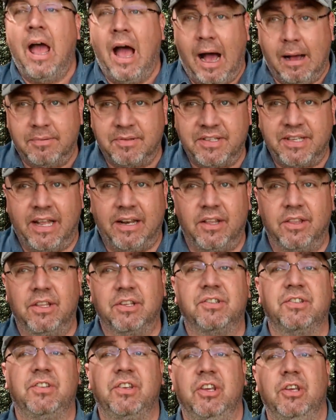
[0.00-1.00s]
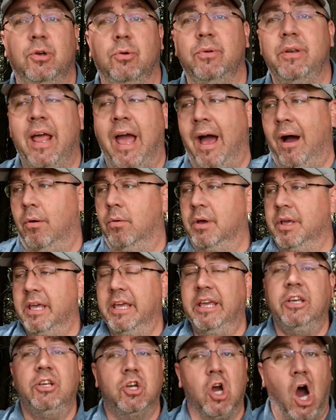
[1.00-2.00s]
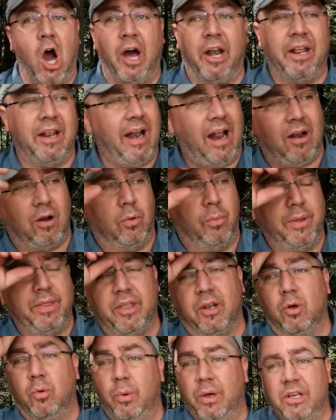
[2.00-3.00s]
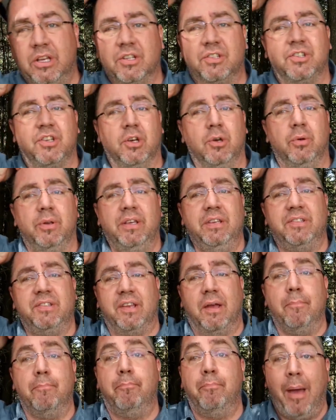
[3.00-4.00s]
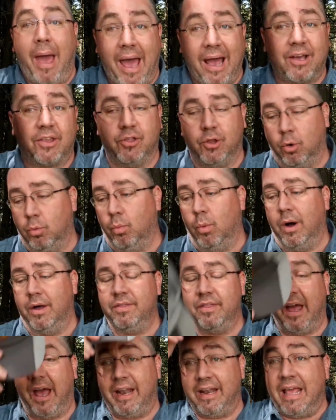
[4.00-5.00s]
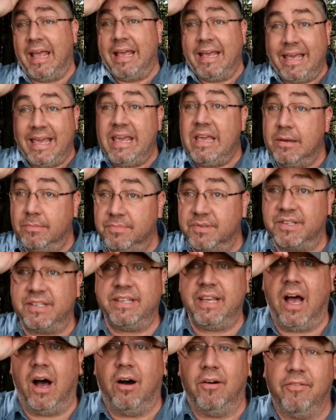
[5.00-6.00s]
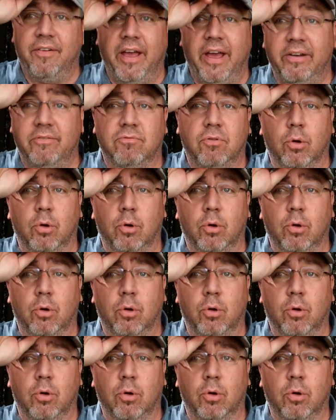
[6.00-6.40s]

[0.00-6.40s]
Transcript: I'm sending this to you now. He got it, I don't know, within a week or 2, he sent back the one that he himself had